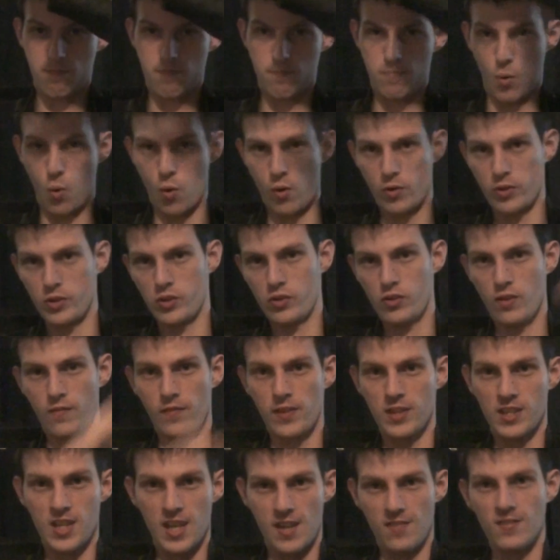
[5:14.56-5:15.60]
borders of the
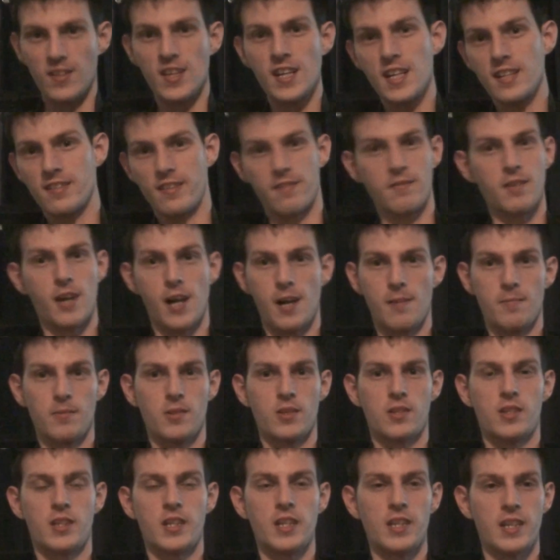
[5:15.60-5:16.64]
TV. Sometimes
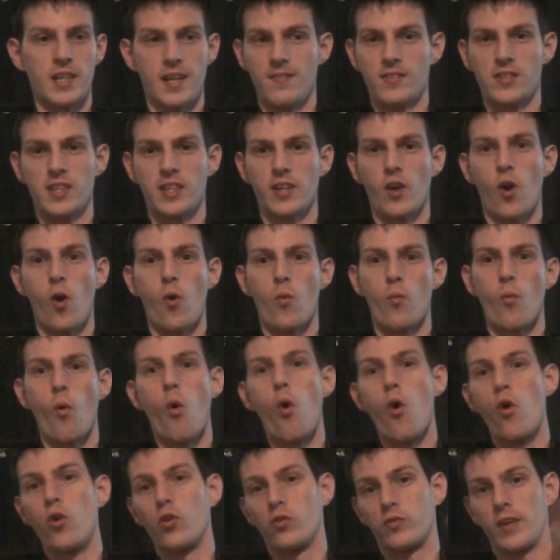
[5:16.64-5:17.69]
you can even see the whole
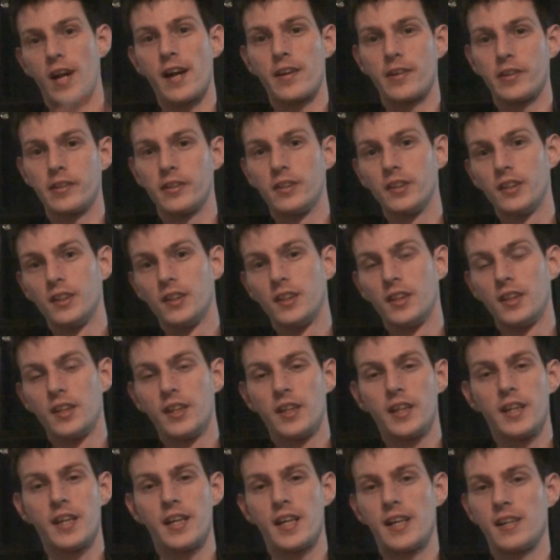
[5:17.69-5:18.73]
wall around it.
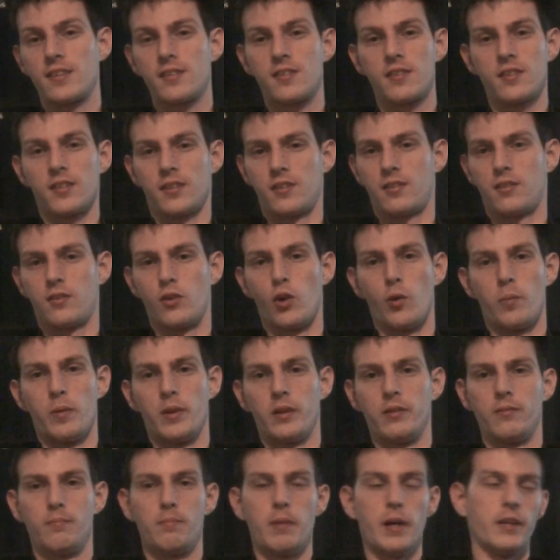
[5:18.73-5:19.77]
It's just stupid,
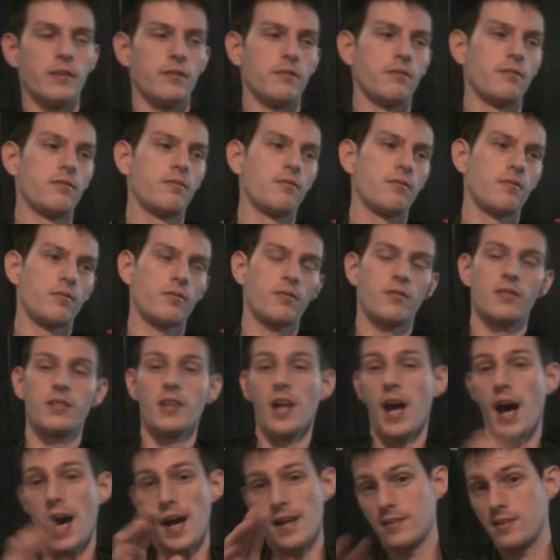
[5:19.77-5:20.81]
but
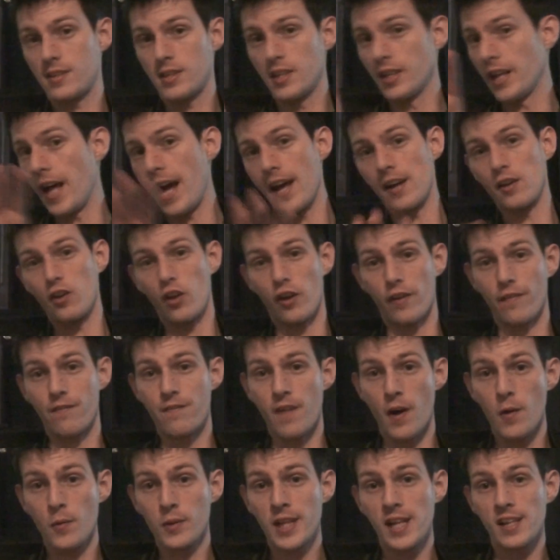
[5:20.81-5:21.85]
I still had a lot of
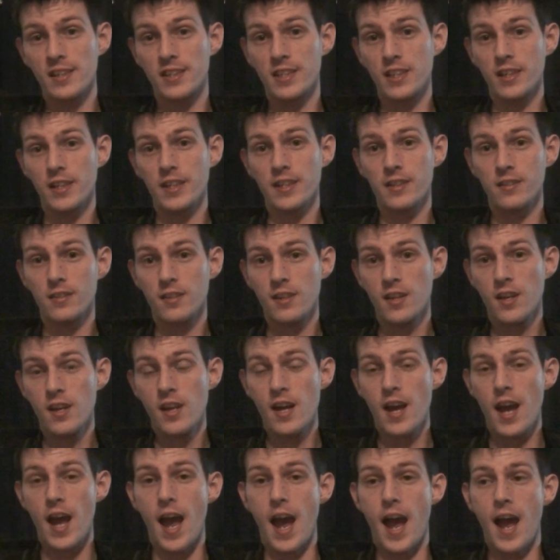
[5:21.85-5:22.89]
fun with that series,
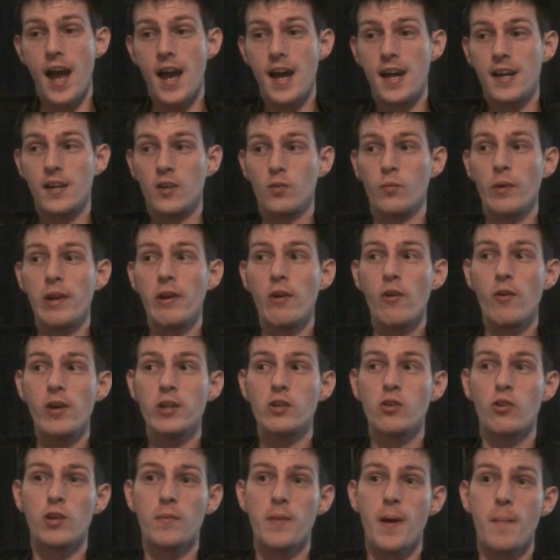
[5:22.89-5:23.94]
and we always
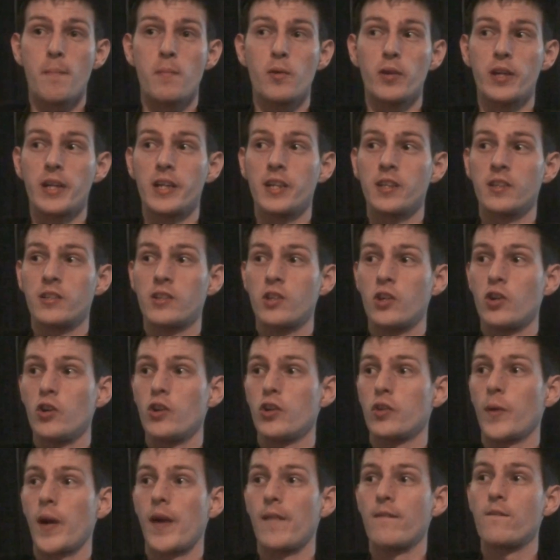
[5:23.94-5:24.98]
talked about putting 2,
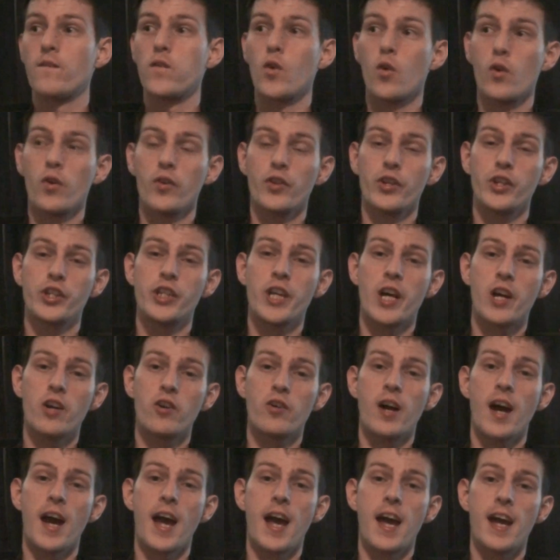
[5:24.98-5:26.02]
3, and 4 on the
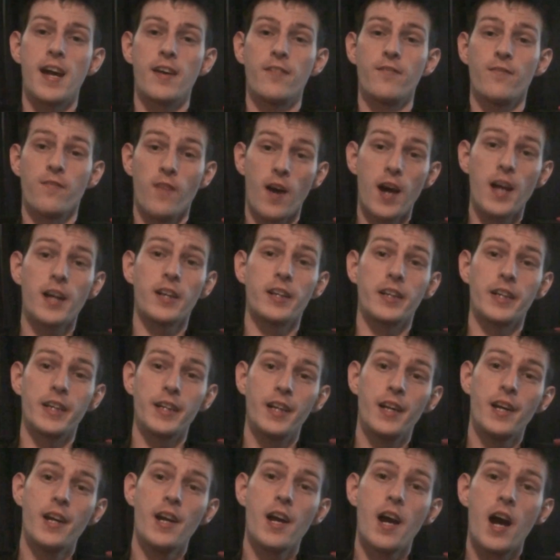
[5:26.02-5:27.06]
channel, and finally,
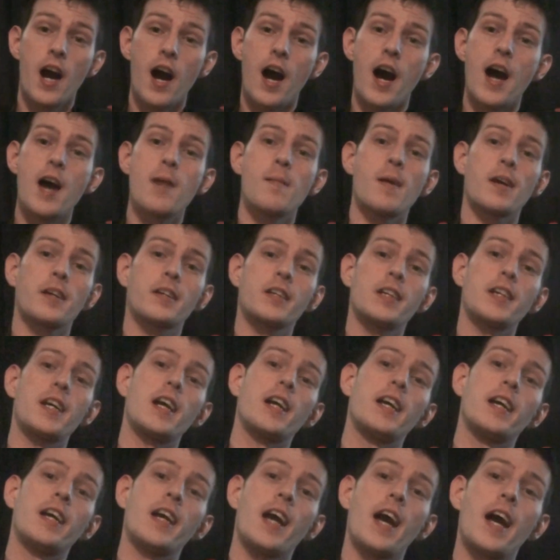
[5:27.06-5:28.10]
I'm actually
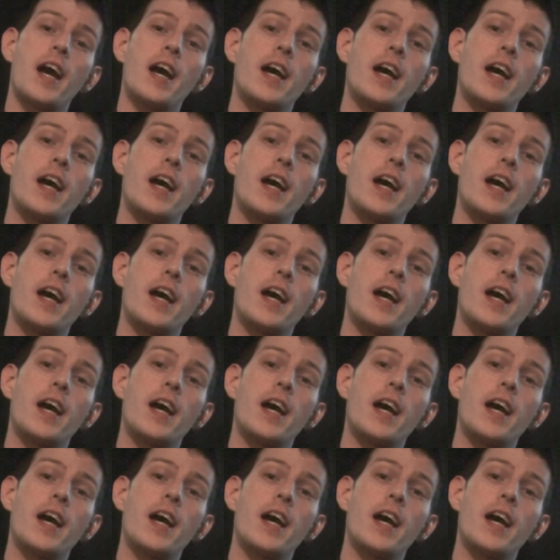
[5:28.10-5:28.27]
getting